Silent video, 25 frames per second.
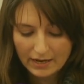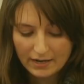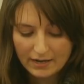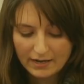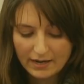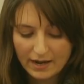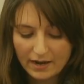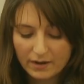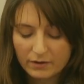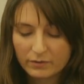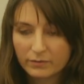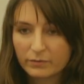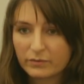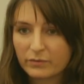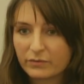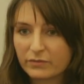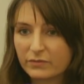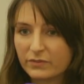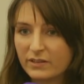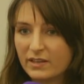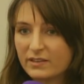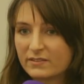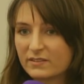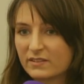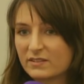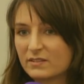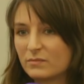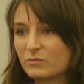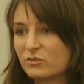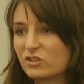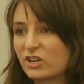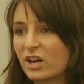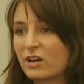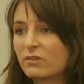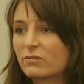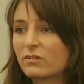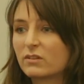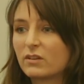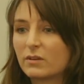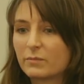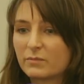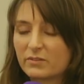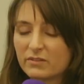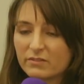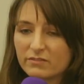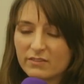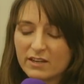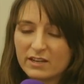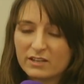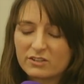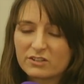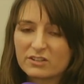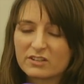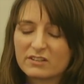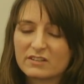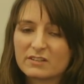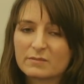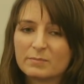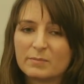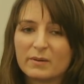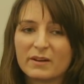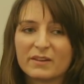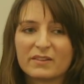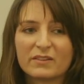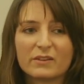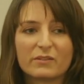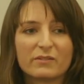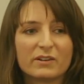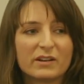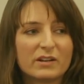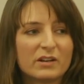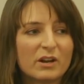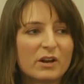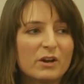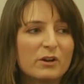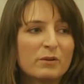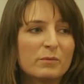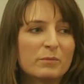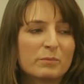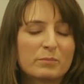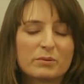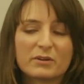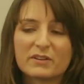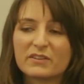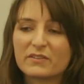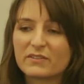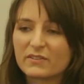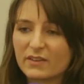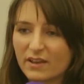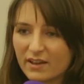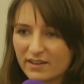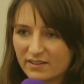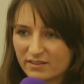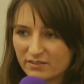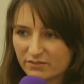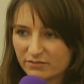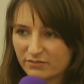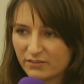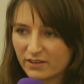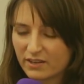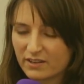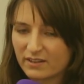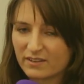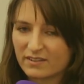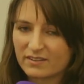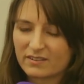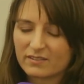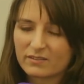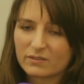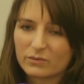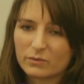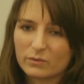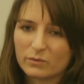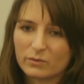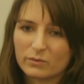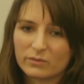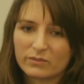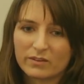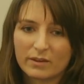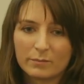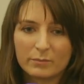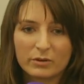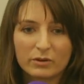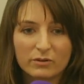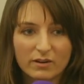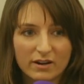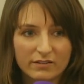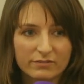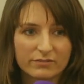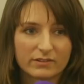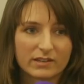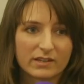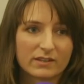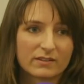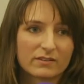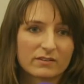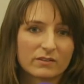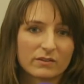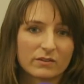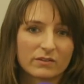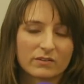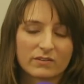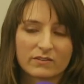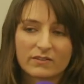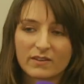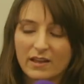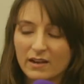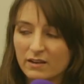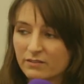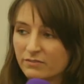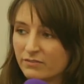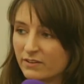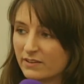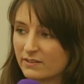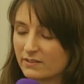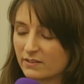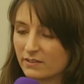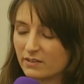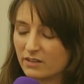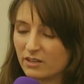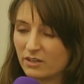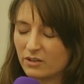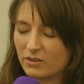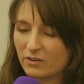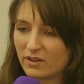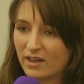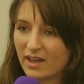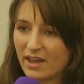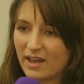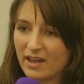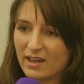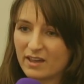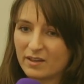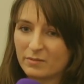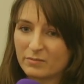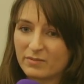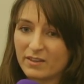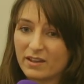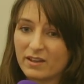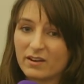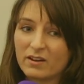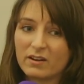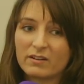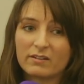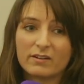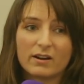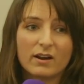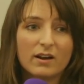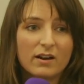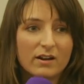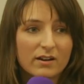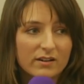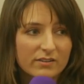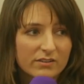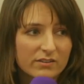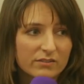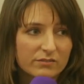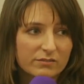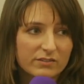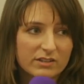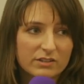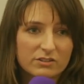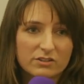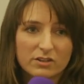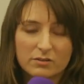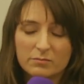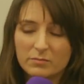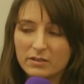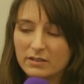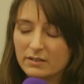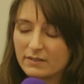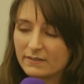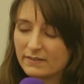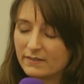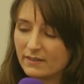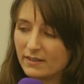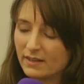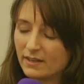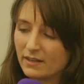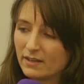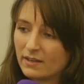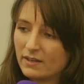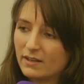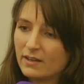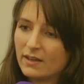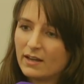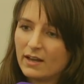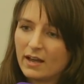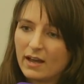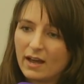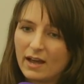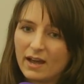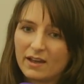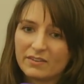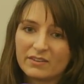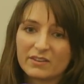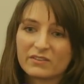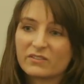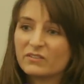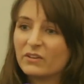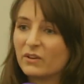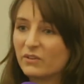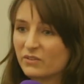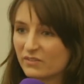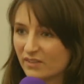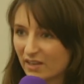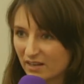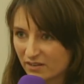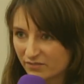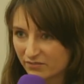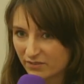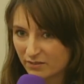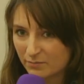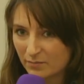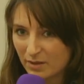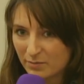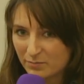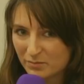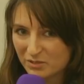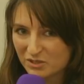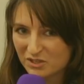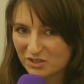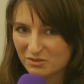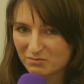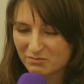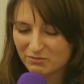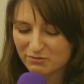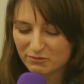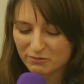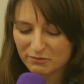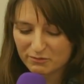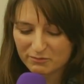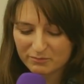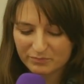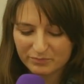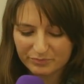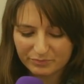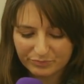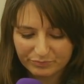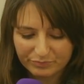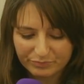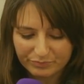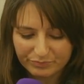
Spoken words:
Now, these are some general observations, but there are no precise figures or demographics on Salafis in the UK. They are a hard-to-reach community, and there's no Salafi membership form.